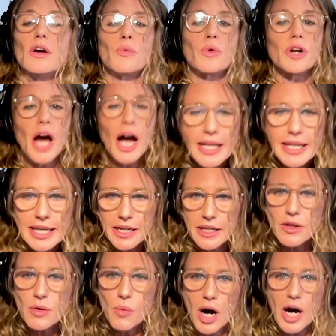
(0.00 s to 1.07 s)
We're not getting
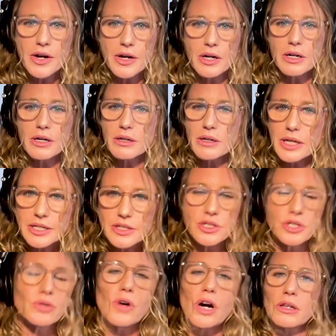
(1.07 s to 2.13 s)
the water
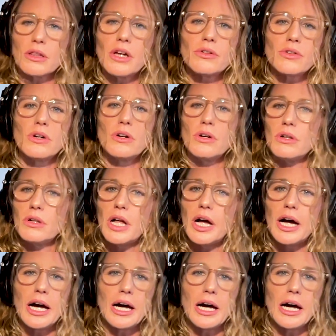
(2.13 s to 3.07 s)
into our local